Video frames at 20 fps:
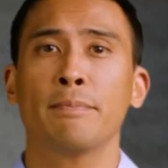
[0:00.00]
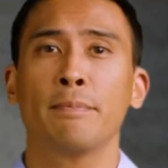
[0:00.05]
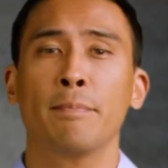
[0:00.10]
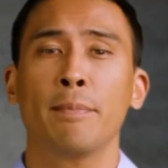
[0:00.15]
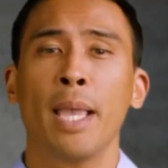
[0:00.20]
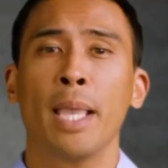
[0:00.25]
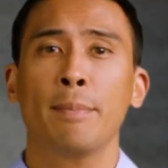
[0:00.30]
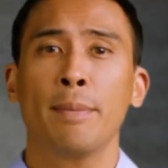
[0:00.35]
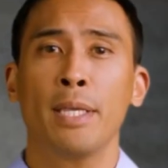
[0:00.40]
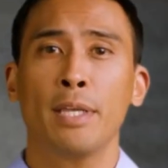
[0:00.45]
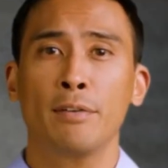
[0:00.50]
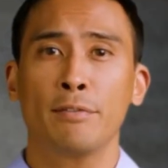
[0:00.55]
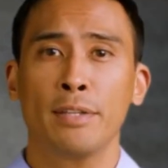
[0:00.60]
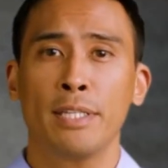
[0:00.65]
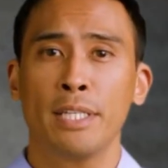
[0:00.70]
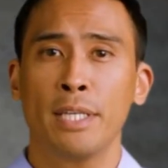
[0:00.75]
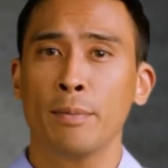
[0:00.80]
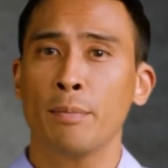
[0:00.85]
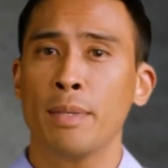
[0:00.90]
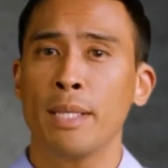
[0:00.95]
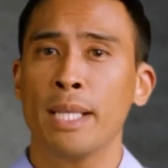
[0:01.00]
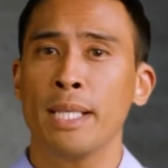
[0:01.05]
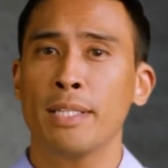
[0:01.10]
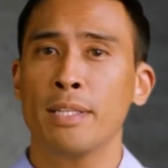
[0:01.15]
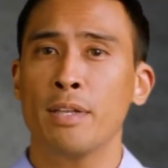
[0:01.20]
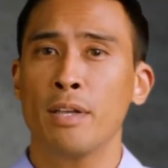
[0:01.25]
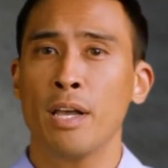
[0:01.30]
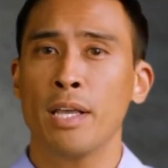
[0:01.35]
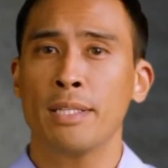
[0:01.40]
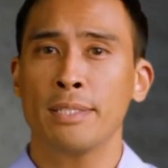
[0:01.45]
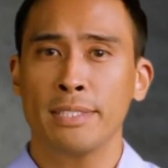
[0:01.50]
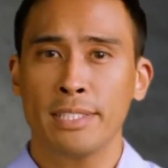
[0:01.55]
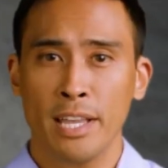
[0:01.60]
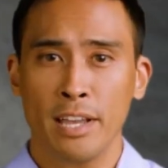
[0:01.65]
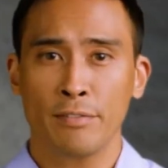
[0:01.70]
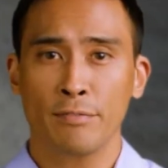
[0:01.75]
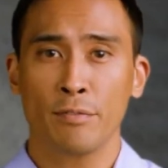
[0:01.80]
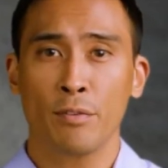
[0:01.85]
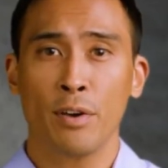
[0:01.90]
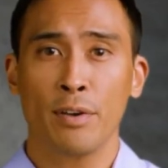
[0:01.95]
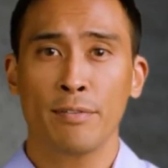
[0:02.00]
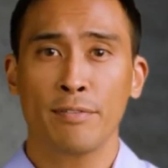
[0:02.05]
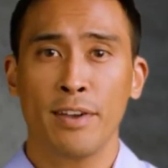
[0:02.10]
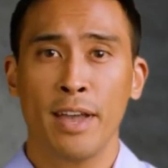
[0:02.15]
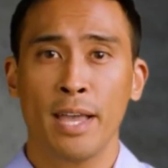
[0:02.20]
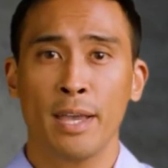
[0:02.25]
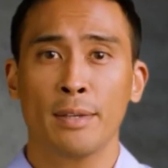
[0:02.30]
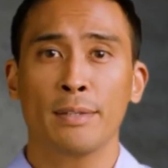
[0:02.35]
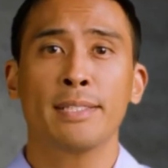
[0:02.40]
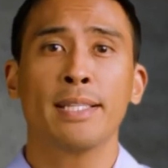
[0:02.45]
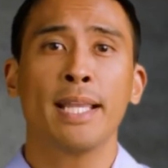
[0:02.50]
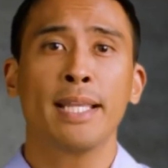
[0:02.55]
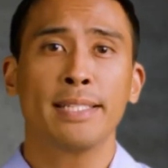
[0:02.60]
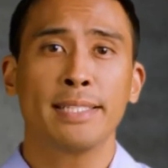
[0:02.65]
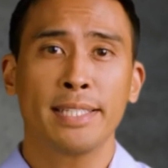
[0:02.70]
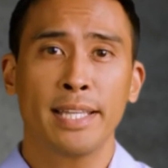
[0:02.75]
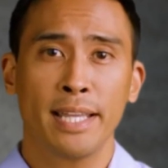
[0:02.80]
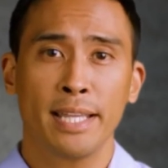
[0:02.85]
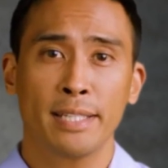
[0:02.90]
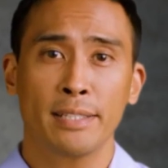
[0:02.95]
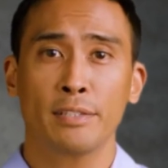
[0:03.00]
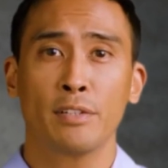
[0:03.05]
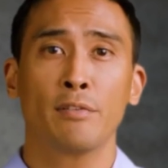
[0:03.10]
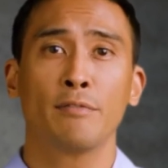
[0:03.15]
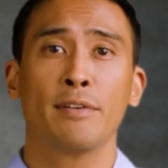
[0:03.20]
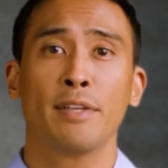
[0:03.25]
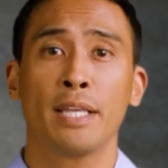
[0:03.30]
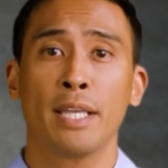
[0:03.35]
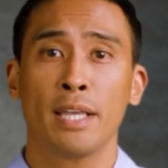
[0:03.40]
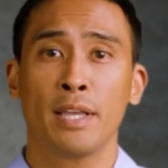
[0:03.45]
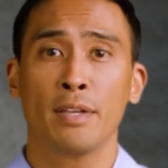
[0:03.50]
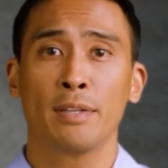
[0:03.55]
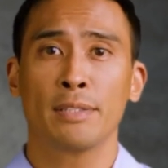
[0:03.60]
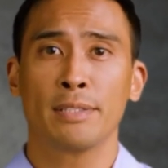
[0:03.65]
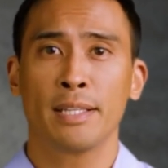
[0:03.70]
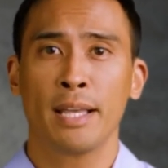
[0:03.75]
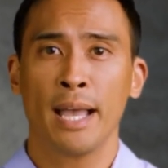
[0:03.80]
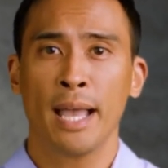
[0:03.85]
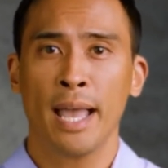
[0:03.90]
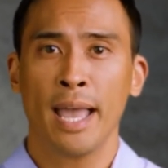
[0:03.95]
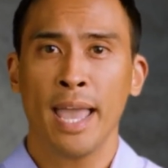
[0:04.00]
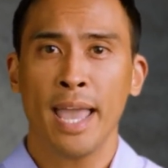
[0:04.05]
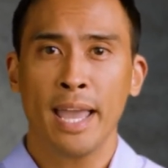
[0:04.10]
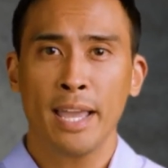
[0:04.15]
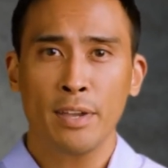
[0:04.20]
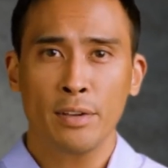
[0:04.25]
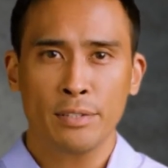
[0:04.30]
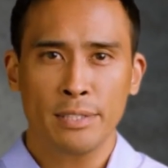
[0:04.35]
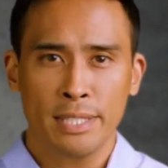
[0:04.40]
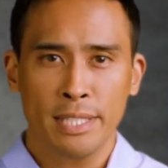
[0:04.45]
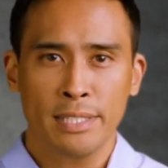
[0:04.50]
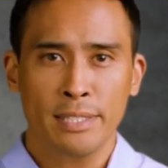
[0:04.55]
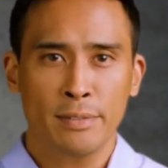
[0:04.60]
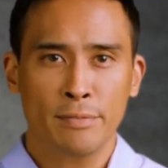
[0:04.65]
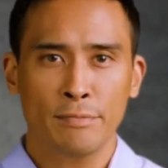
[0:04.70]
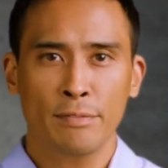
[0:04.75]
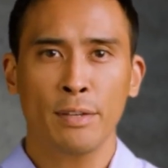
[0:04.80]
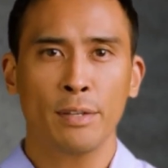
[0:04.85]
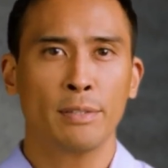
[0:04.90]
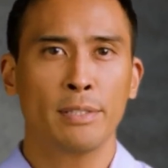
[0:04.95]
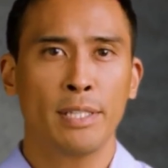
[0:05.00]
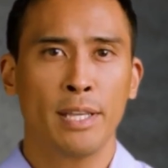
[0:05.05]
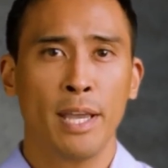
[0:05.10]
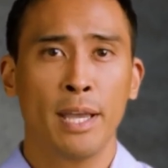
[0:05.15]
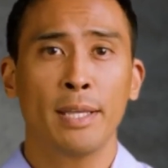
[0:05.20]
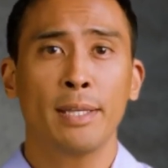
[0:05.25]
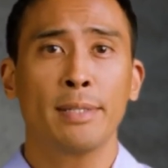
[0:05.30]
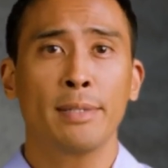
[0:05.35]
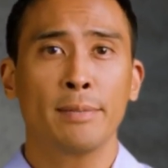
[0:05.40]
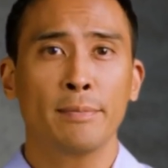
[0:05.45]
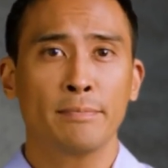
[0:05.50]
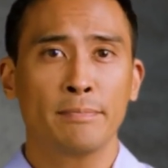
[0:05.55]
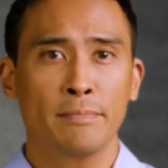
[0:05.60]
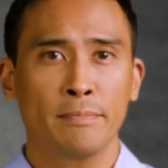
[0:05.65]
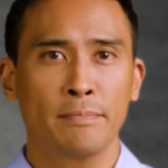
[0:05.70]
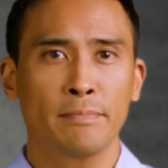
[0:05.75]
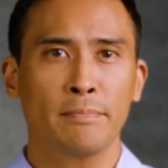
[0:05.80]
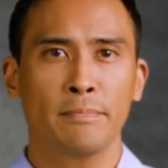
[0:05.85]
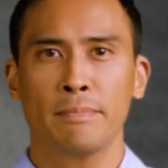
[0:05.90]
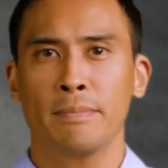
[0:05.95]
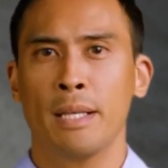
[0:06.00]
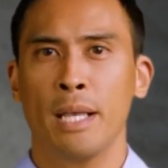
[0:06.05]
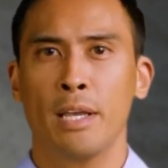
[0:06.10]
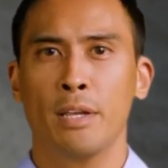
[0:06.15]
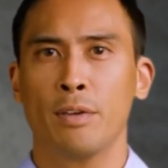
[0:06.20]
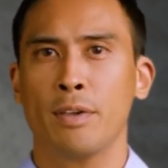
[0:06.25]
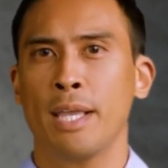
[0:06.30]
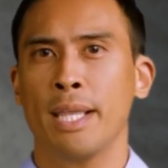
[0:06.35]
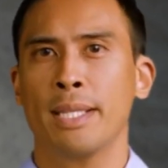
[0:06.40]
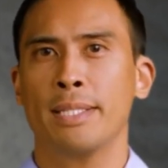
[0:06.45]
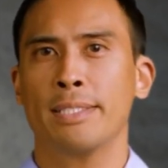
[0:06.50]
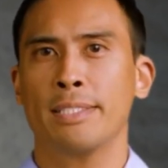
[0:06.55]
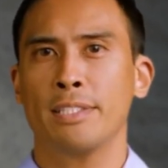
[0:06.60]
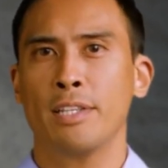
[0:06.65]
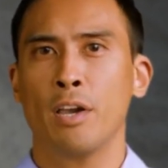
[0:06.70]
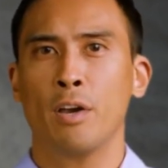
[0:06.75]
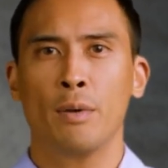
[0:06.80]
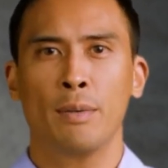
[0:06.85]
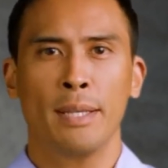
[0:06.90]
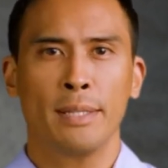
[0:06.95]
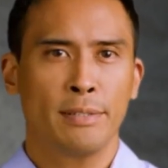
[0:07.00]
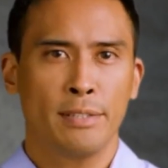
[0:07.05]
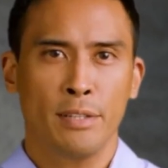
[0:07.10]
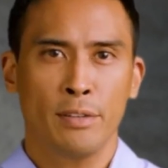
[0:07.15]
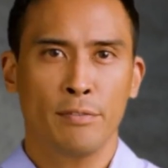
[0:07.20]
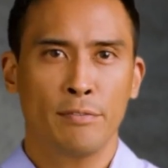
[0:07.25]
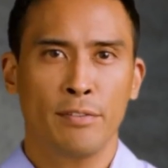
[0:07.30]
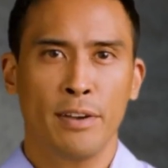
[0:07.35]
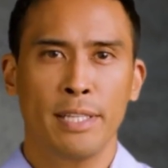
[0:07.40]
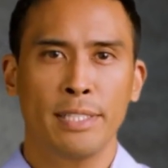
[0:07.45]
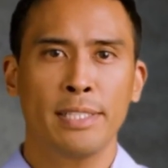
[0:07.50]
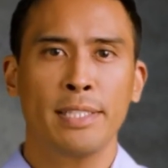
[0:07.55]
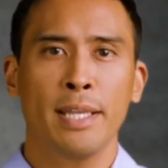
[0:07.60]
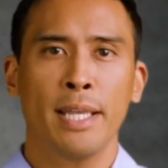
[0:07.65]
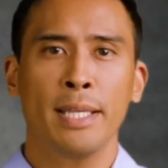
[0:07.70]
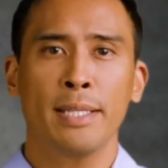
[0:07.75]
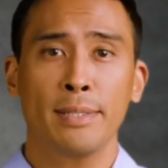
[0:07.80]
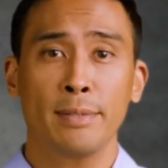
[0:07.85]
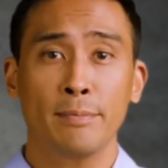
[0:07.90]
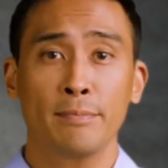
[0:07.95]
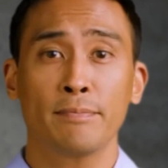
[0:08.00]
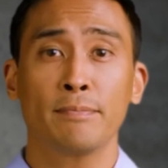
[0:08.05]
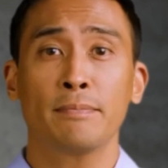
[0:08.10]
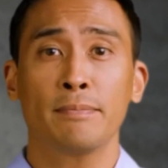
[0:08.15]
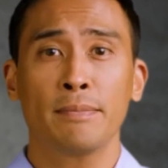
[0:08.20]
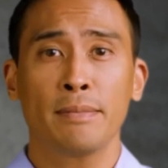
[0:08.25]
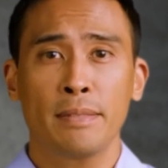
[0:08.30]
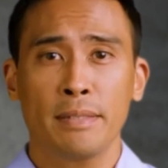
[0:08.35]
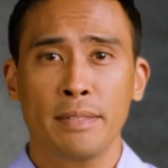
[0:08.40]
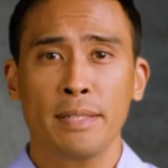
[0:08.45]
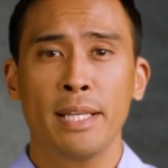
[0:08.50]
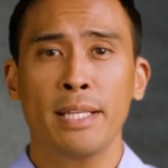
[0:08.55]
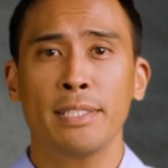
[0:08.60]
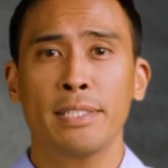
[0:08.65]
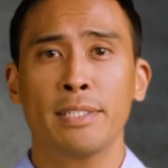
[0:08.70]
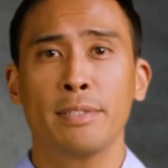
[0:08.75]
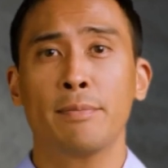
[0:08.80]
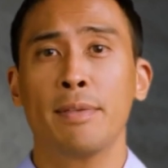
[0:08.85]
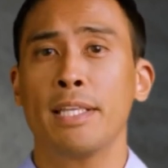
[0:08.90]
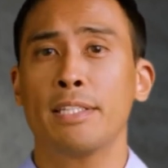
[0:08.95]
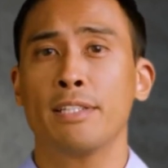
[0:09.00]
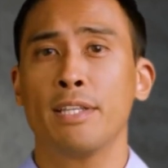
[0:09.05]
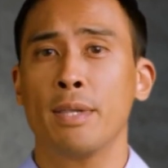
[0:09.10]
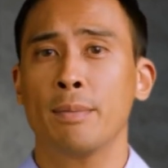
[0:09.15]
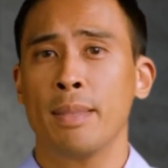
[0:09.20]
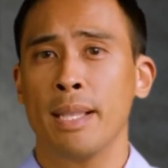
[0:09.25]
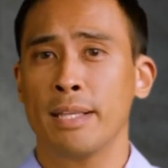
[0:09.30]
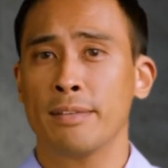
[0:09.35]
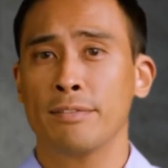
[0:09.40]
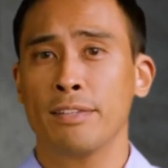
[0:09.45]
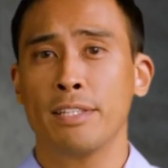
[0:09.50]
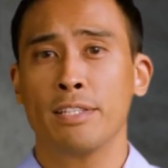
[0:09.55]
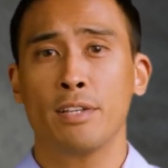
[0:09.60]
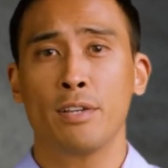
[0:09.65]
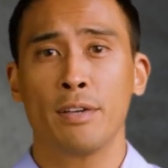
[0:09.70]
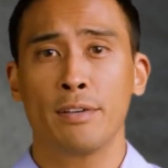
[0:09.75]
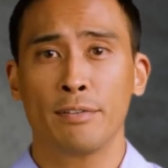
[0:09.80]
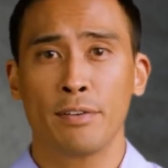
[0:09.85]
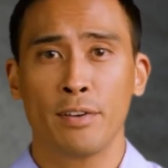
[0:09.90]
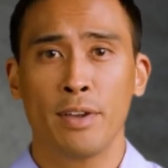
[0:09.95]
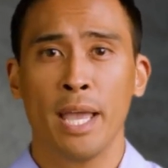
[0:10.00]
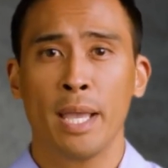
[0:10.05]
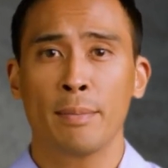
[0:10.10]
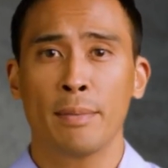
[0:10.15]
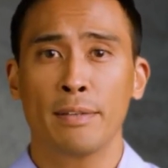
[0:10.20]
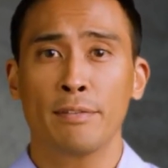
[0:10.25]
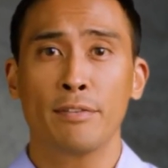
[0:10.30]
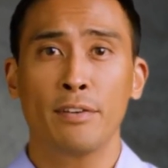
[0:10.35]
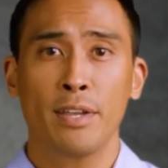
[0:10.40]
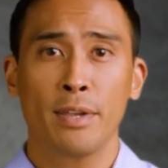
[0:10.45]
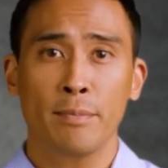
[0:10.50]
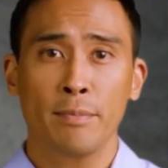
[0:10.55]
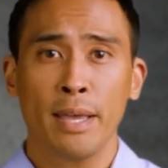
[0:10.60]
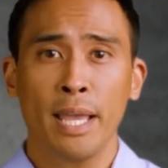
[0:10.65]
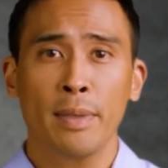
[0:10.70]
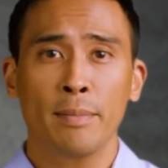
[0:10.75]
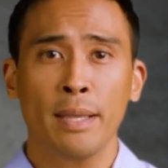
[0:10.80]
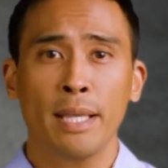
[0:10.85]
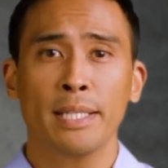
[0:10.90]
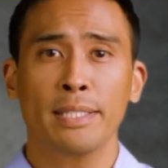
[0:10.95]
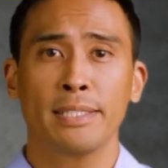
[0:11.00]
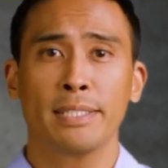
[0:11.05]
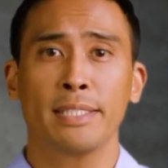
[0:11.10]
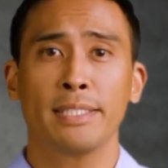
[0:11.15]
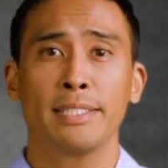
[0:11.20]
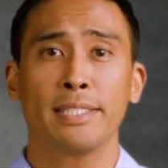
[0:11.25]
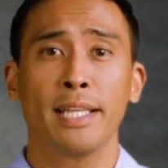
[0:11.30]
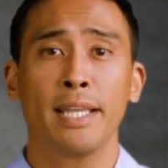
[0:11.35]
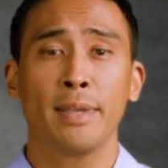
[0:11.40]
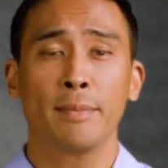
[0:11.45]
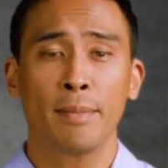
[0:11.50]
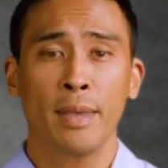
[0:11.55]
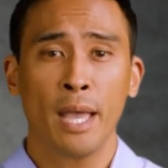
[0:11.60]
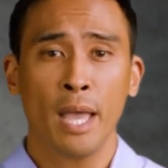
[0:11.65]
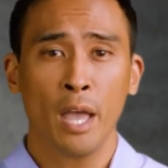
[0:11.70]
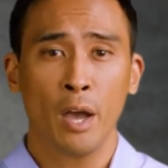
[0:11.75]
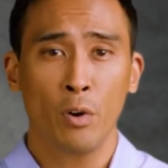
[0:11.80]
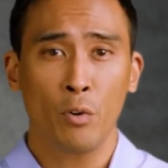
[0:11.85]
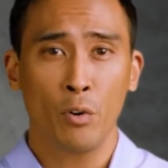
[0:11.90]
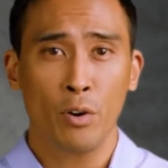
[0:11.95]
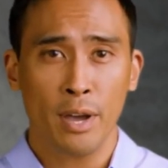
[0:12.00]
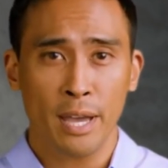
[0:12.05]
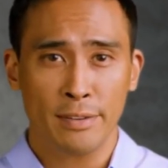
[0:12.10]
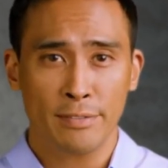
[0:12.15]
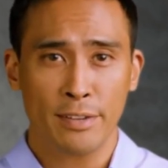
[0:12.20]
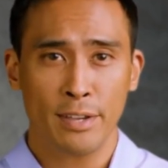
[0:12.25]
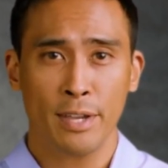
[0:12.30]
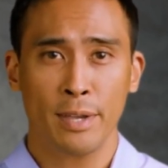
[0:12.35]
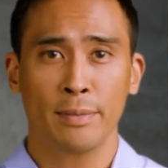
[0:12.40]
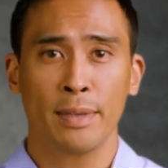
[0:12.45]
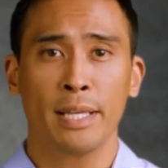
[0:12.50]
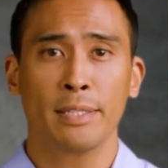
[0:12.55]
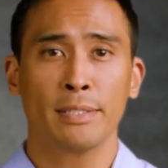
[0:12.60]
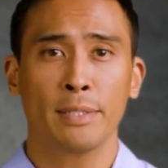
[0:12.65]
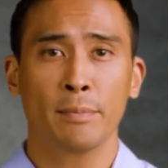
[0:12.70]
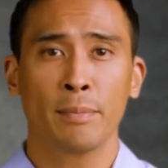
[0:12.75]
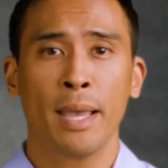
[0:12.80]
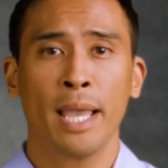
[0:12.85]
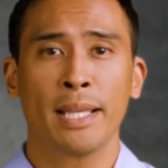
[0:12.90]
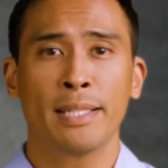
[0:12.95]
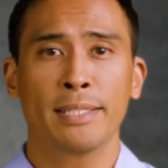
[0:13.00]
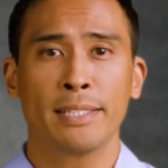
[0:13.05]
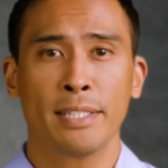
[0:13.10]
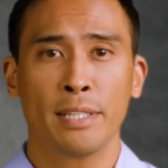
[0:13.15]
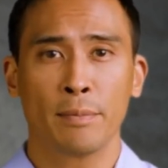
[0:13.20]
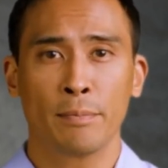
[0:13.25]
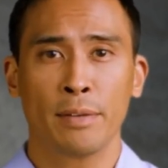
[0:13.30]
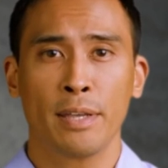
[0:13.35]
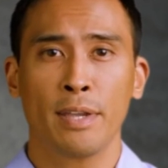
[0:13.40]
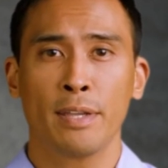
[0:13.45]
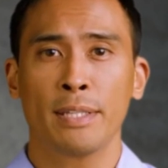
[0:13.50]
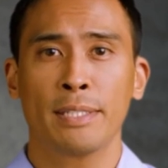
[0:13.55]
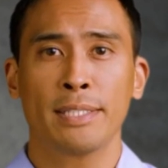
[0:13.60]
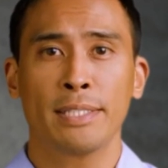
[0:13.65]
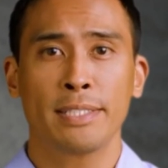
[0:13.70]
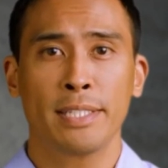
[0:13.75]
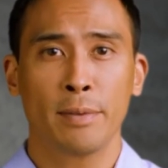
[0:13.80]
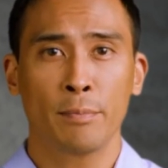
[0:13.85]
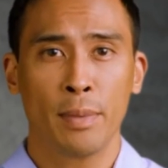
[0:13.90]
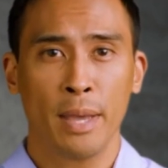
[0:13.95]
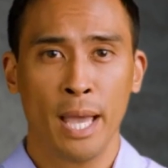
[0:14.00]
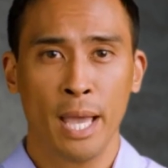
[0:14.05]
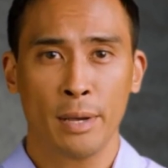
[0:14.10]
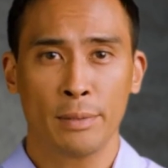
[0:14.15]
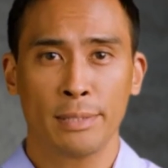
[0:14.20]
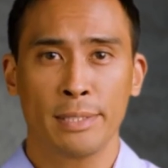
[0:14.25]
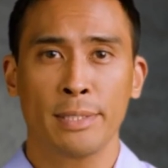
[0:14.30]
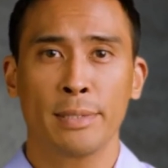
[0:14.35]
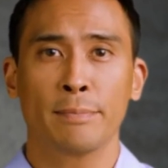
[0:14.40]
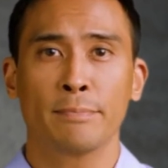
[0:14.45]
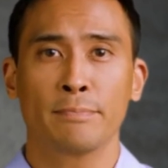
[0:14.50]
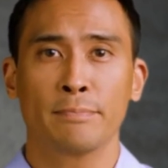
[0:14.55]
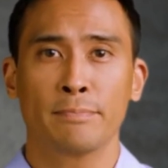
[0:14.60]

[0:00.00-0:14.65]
Maybe you've accumulated a lot of software files and settings over the years, and your system feels cluttered. A clean install gives you a fresh slate. It's especially beneficial if you're aiming for a minimalistic setup or if you're about to pass the computer to someone else.